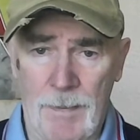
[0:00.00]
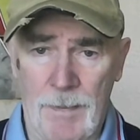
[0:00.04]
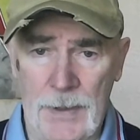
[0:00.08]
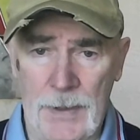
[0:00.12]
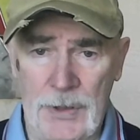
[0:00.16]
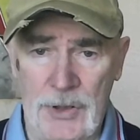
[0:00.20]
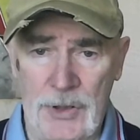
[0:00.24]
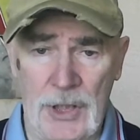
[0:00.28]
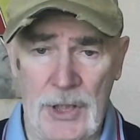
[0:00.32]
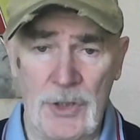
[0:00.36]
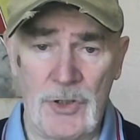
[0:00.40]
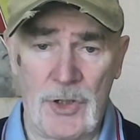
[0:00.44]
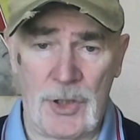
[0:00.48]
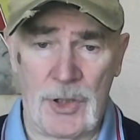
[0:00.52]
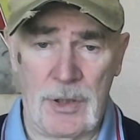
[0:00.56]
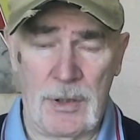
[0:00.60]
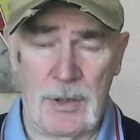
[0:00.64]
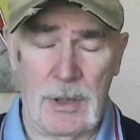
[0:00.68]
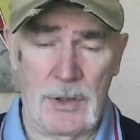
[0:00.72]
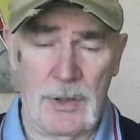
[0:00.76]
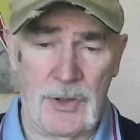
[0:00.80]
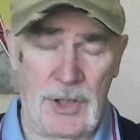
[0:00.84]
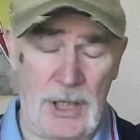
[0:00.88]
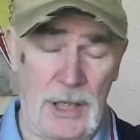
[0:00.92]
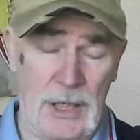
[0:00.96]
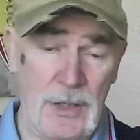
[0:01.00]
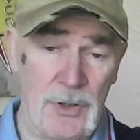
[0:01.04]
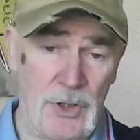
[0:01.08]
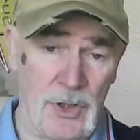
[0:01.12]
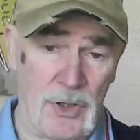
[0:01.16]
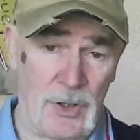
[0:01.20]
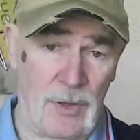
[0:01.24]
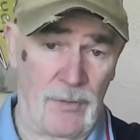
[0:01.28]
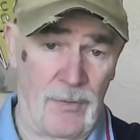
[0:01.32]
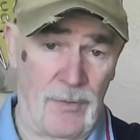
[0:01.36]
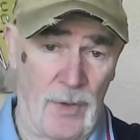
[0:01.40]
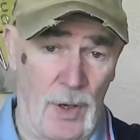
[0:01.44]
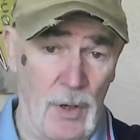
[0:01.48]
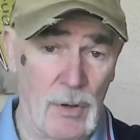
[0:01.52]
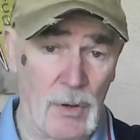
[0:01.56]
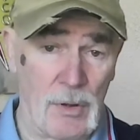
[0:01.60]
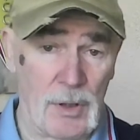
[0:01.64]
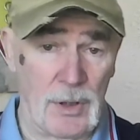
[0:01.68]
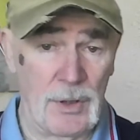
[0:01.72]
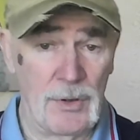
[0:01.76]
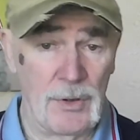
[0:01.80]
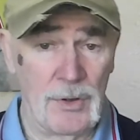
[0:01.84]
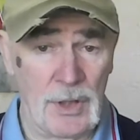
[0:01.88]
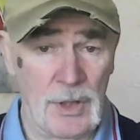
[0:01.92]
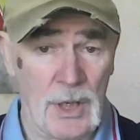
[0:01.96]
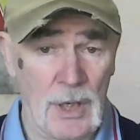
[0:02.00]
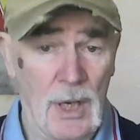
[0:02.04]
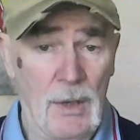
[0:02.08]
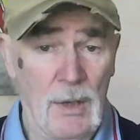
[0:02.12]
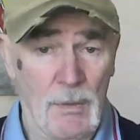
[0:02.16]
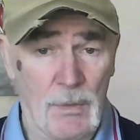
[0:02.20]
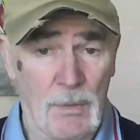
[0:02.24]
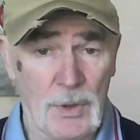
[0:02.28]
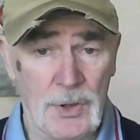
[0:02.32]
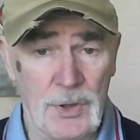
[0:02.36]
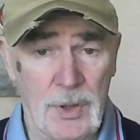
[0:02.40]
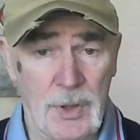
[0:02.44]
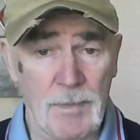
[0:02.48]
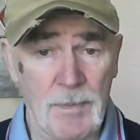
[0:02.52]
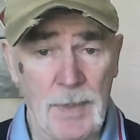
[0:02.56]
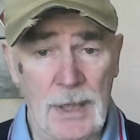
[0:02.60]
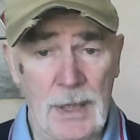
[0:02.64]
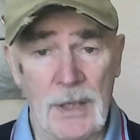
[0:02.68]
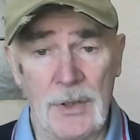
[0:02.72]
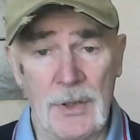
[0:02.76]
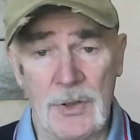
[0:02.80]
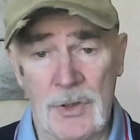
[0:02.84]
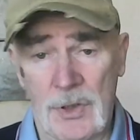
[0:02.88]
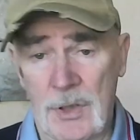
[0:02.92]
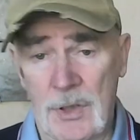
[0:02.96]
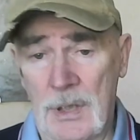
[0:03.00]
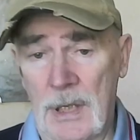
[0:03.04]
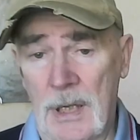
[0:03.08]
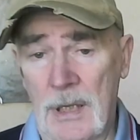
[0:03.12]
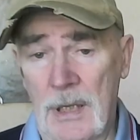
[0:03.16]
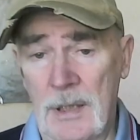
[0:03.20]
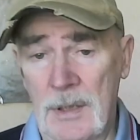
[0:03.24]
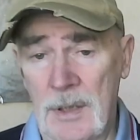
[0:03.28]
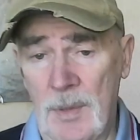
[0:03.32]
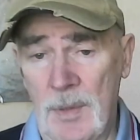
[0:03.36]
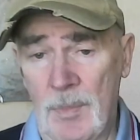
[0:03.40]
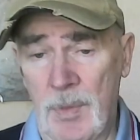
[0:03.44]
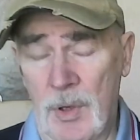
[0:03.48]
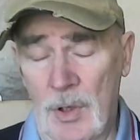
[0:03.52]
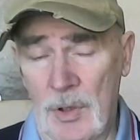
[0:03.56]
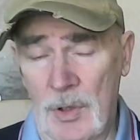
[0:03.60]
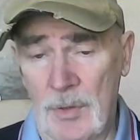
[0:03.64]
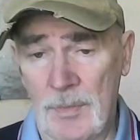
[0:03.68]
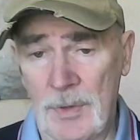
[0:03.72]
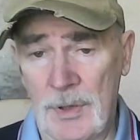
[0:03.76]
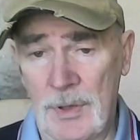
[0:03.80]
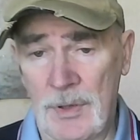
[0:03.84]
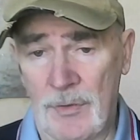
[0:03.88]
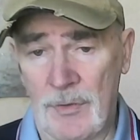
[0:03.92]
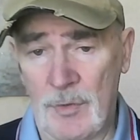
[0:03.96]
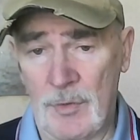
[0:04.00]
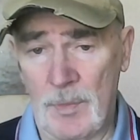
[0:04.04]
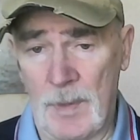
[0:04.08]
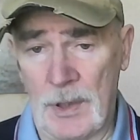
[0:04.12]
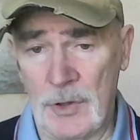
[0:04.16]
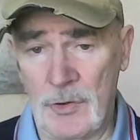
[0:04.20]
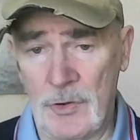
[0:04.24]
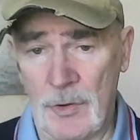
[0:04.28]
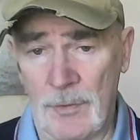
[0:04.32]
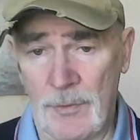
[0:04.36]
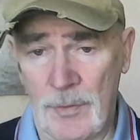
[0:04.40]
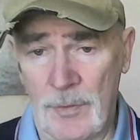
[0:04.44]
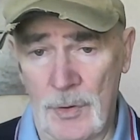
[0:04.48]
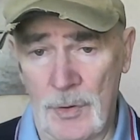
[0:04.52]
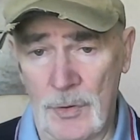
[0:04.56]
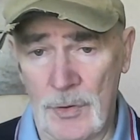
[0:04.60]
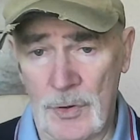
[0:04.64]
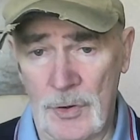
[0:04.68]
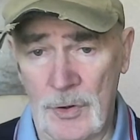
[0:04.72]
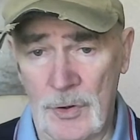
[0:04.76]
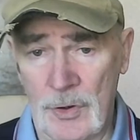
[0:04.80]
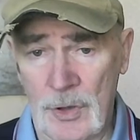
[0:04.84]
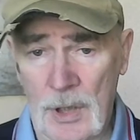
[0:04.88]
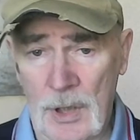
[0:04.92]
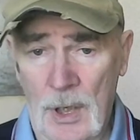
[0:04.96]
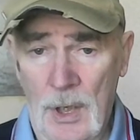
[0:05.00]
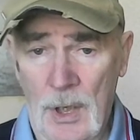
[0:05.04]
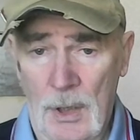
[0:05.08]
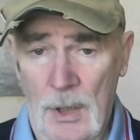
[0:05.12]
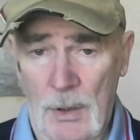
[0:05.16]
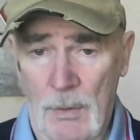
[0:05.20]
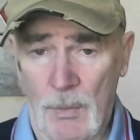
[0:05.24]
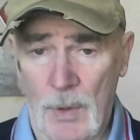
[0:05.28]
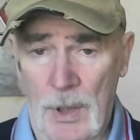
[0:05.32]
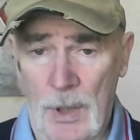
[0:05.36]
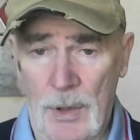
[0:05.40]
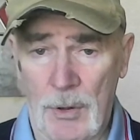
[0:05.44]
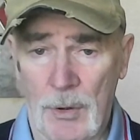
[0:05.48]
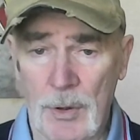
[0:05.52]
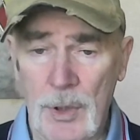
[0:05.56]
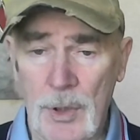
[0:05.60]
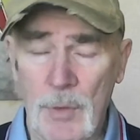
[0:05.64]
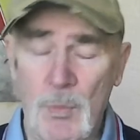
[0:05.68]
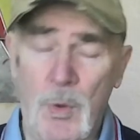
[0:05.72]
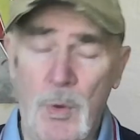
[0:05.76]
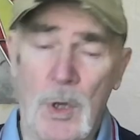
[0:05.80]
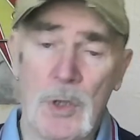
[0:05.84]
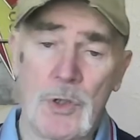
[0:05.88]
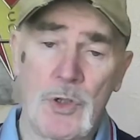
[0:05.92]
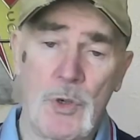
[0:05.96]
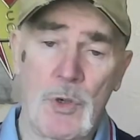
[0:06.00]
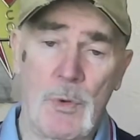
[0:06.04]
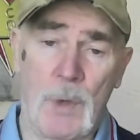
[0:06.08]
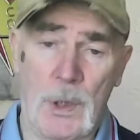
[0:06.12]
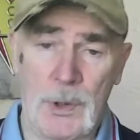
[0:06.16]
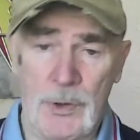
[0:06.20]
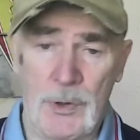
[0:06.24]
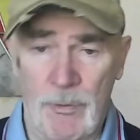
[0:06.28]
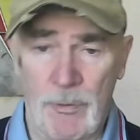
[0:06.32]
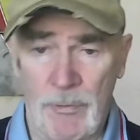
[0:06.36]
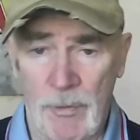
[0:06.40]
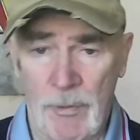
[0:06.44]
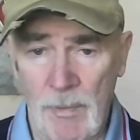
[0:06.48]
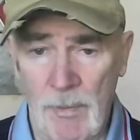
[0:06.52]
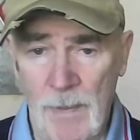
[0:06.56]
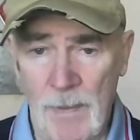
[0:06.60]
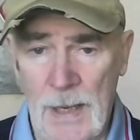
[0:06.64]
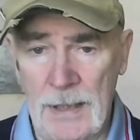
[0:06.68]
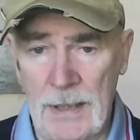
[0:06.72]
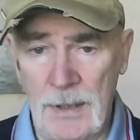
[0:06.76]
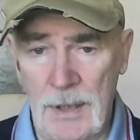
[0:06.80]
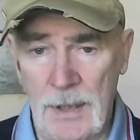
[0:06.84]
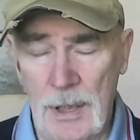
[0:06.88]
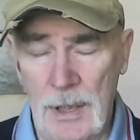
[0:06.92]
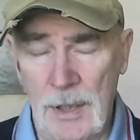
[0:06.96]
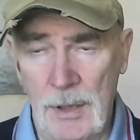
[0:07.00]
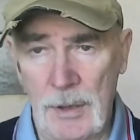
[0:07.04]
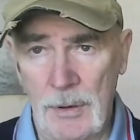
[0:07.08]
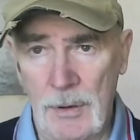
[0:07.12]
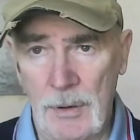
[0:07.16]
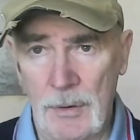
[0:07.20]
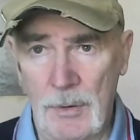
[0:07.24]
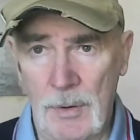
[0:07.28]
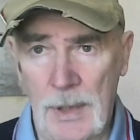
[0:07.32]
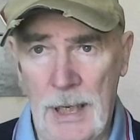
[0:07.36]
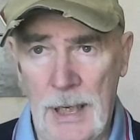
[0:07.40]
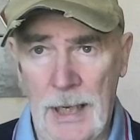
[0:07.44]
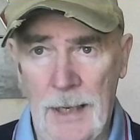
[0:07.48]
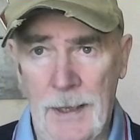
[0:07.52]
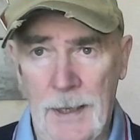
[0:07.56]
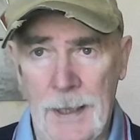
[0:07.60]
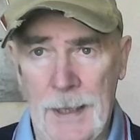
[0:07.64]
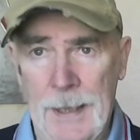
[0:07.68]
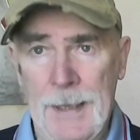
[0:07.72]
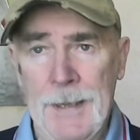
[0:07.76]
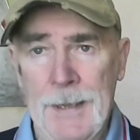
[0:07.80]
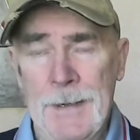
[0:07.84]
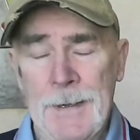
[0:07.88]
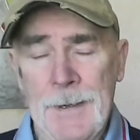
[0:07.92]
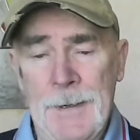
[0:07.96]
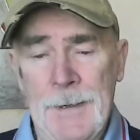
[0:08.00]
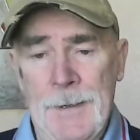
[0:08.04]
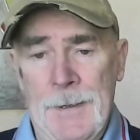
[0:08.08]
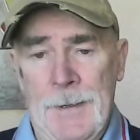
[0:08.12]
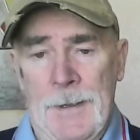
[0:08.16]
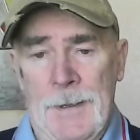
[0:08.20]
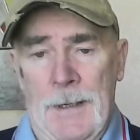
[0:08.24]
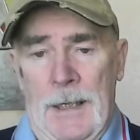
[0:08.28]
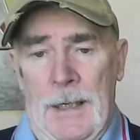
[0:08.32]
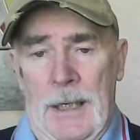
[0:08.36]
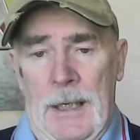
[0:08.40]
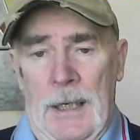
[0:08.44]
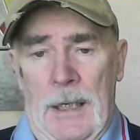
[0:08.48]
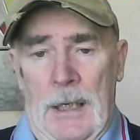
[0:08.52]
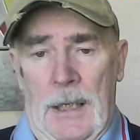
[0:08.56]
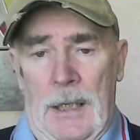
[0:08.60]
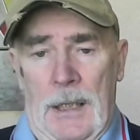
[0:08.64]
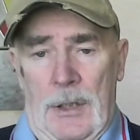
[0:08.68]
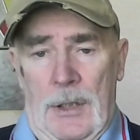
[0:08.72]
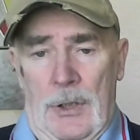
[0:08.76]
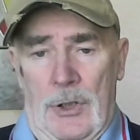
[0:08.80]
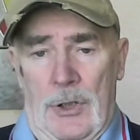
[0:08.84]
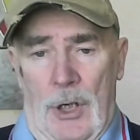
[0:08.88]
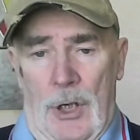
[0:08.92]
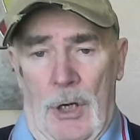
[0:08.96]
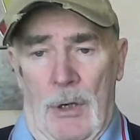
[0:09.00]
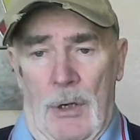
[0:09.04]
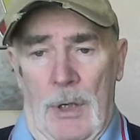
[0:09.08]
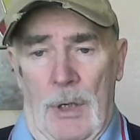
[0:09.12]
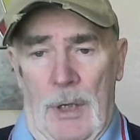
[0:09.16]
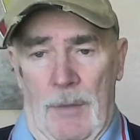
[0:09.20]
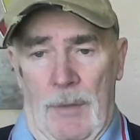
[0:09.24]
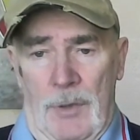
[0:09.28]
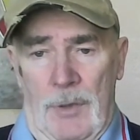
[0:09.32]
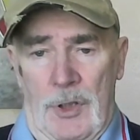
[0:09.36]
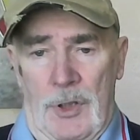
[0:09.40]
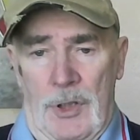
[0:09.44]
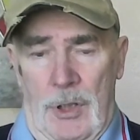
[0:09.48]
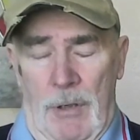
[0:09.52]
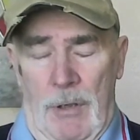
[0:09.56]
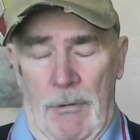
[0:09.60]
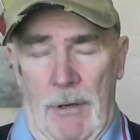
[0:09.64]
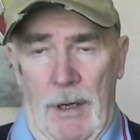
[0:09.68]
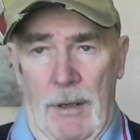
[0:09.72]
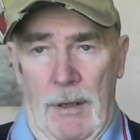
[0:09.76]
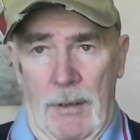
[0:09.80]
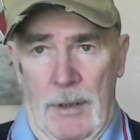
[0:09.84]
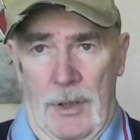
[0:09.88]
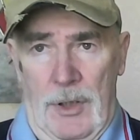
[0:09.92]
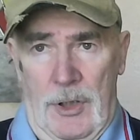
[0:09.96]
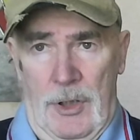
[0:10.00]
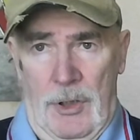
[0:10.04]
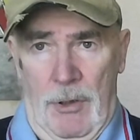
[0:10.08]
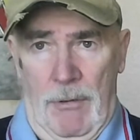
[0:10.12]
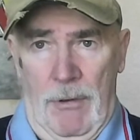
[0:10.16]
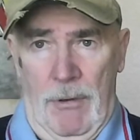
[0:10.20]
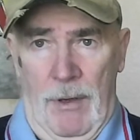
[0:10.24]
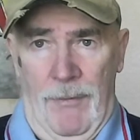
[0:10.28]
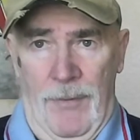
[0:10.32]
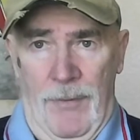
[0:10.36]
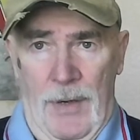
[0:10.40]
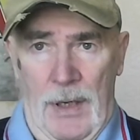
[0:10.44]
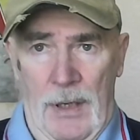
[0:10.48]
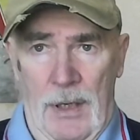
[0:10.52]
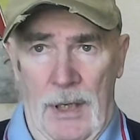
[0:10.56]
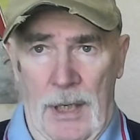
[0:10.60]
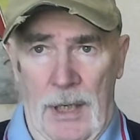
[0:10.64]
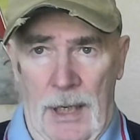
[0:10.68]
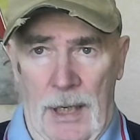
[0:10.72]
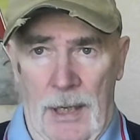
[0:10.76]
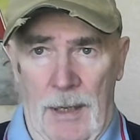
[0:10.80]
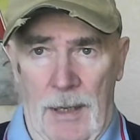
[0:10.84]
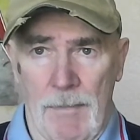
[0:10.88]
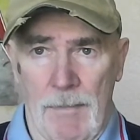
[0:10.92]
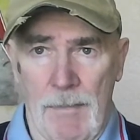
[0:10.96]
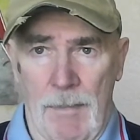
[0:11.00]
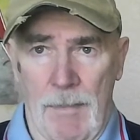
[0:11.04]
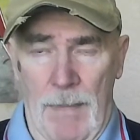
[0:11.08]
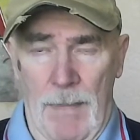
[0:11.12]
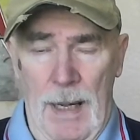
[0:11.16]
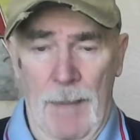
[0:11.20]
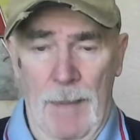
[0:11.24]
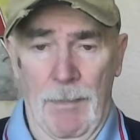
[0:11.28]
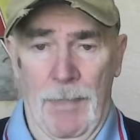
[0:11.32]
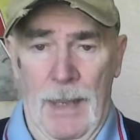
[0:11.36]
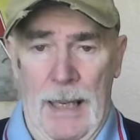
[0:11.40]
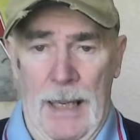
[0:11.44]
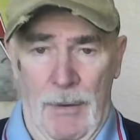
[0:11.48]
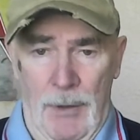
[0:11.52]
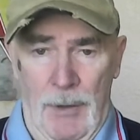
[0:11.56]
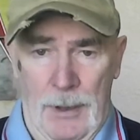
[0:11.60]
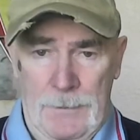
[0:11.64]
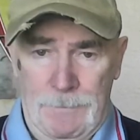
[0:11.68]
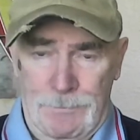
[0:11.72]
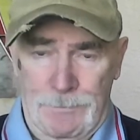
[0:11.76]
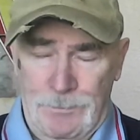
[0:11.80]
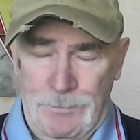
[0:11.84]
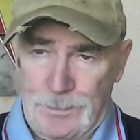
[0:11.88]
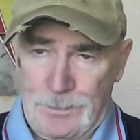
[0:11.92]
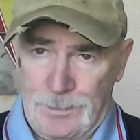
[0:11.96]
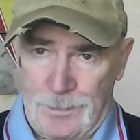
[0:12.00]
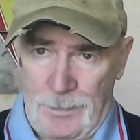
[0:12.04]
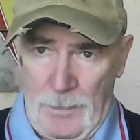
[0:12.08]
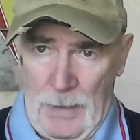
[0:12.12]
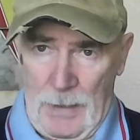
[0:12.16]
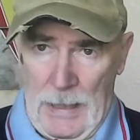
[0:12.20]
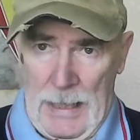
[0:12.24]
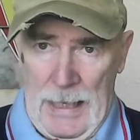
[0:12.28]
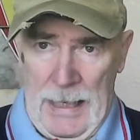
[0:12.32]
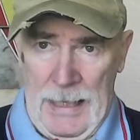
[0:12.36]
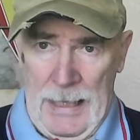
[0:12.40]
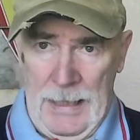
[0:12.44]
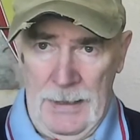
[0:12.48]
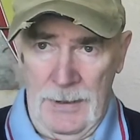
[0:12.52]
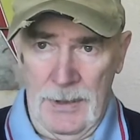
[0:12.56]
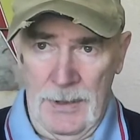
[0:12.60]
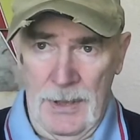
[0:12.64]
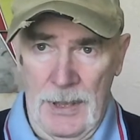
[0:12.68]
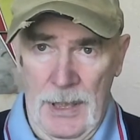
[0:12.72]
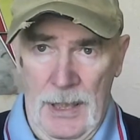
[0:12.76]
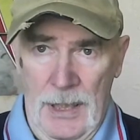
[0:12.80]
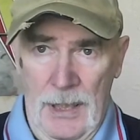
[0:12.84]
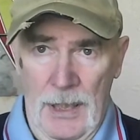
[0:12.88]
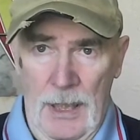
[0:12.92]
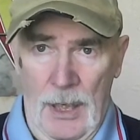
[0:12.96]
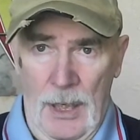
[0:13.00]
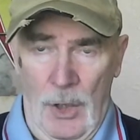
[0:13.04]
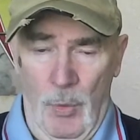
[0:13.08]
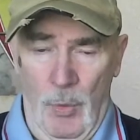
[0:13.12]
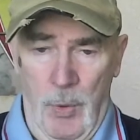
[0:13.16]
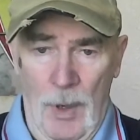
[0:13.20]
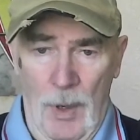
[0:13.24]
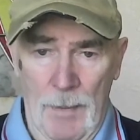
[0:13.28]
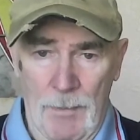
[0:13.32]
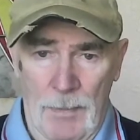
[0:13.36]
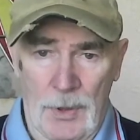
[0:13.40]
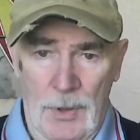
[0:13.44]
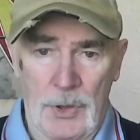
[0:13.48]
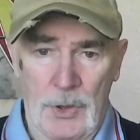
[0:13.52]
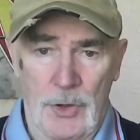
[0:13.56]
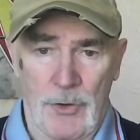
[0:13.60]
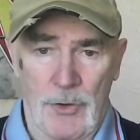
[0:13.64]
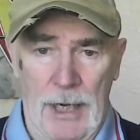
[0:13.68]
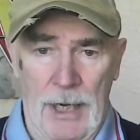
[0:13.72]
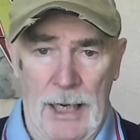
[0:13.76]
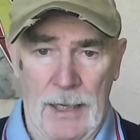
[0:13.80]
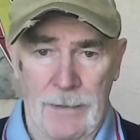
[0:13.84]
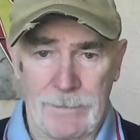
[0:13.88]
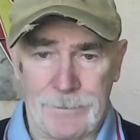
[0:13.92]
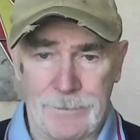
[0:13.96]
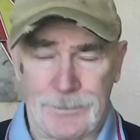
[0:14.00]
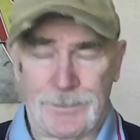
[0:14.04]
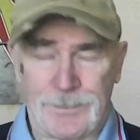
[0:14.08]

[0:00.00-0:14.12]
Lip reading: since the Falklands, was the biggest deployment of Special Forces, where only one squadron remained in the UK. So it was terrific manpower and equipment drain.